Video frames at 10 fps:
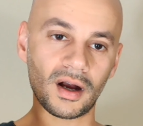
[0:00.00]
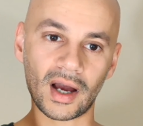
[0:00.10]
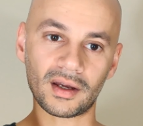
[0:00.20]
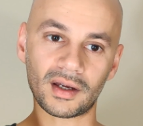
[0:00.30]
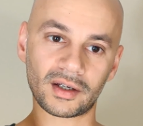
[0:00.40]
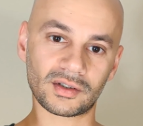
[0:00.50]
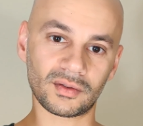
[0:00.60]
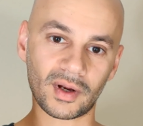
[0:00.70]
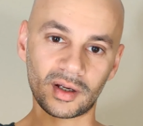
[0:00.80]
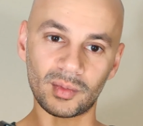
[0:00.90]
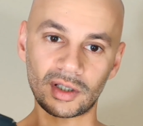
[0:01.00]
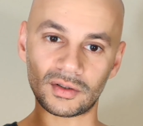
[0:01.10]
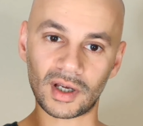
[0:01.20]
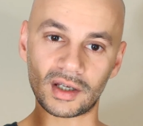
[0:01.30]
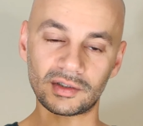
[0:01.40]
I actually recommend you
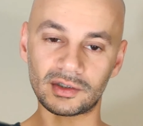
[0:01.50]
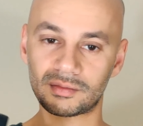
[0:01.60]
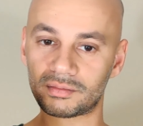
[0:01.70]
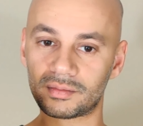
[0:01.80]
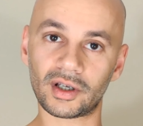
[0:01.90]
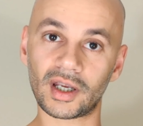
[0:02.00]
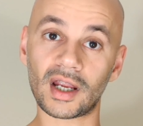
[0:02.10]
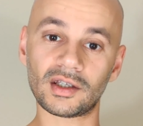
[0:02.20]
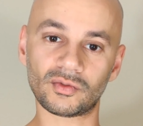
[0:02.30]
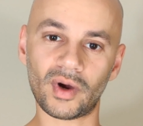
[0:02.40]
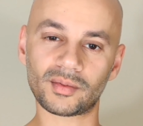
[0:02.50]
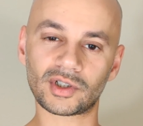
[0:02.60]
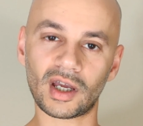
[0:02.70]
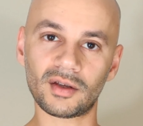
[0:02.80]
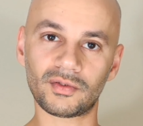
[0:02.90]
guys looking at his
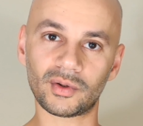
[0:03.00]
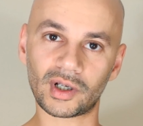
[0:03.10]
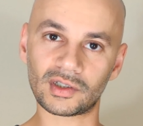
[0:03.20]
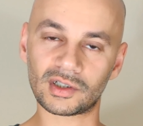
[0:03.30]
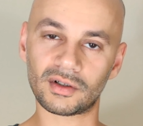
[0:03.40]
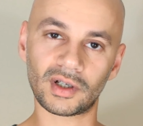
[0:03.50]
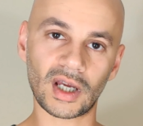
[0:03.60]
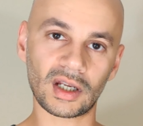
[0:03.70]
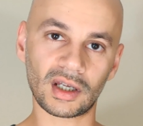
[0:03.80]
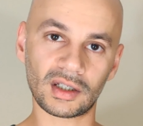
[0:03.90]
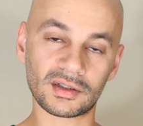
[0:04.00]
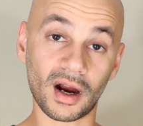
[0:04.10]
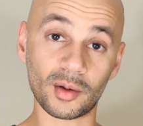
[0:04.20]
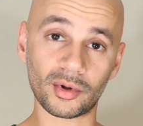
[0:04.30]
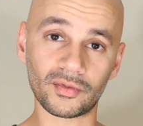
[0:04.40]
website if you were considering getting any
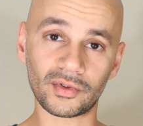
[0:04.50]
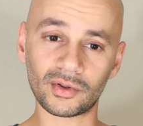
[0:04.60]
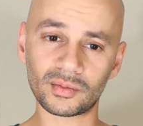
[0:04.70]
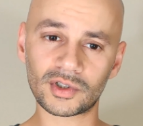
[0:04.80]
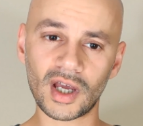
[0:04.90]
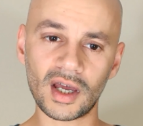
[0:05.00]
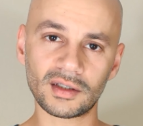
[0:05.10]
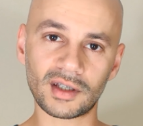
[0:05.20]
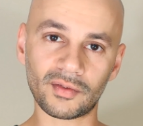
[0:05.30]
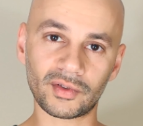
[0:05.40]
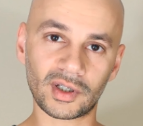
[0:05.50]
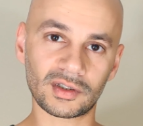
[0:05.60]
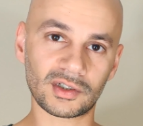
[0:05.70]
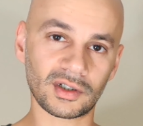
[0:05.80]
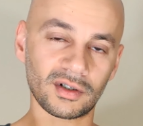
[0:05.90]
Tower perfumes. Definitely
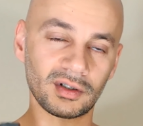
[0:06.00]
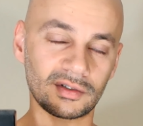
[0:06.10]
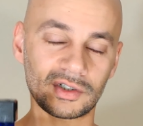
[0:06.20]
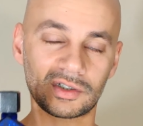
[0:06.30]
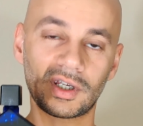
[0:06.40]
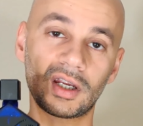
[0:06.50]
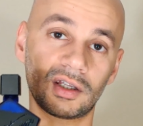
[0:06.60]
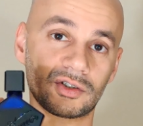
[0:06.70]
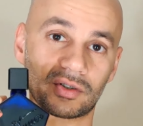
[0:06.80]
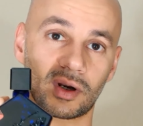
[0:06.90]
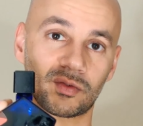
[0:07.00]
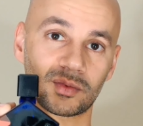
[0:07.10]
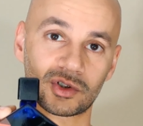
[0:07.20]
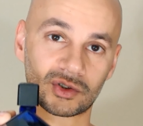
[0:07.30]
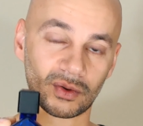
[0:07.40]
consider just getting it straight from
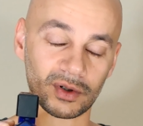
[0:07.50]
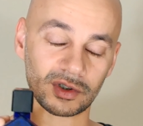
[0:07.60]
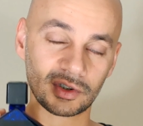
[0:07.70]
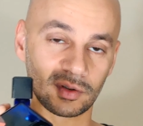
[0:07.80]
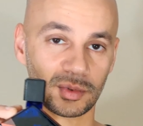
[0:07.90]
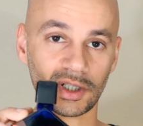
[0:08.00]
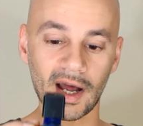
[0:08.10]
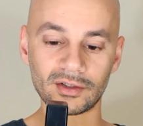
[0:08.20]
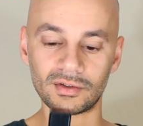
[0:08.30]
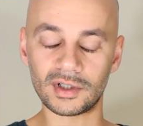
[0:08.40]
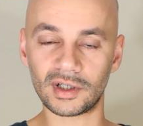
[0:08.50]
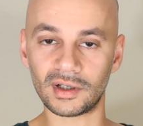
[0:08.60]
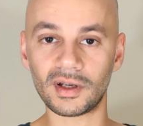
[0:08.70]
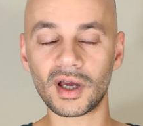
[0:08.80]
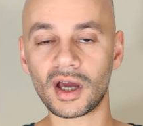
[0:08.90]
the source. You'll be glad you did.
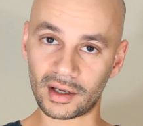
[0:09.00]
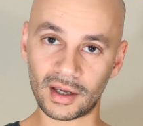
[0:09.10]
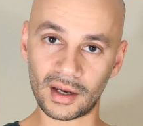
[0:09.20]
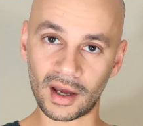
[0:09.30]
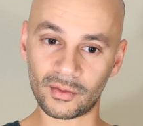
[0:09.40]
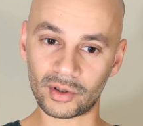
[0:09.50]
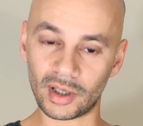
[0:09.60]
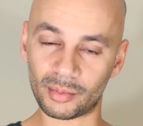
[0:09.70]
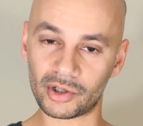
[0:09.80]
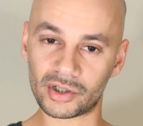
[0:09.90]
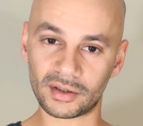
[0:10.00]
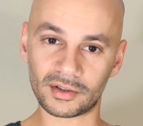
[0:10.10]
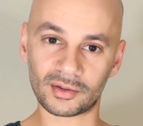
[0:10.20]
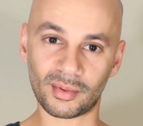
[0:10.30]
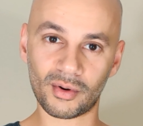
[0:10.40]
Again, I really appreciate the
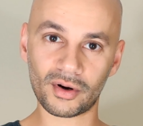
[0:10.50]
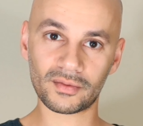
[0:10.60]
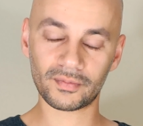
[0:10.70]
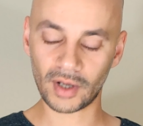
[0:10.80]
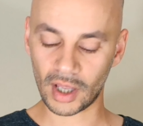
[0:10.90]
support,